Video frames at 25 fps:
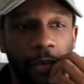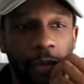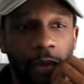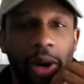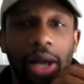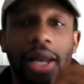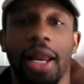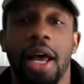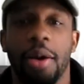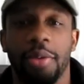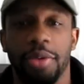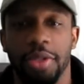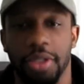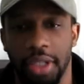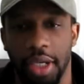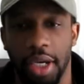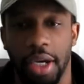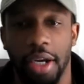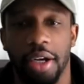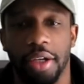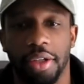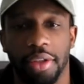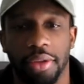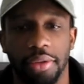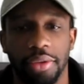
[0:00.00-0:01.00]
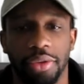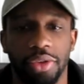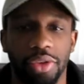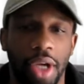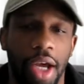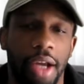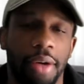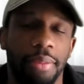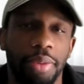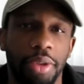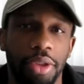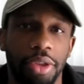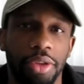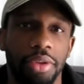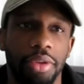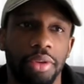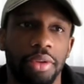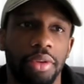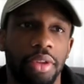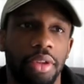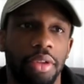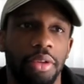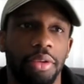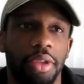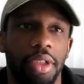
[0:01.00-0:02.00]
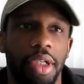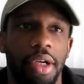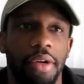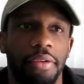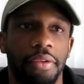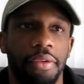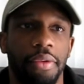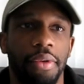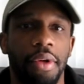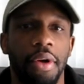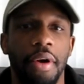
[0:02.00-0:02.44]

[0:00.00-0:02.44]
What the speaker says: while I was there, try to push through it, whatever.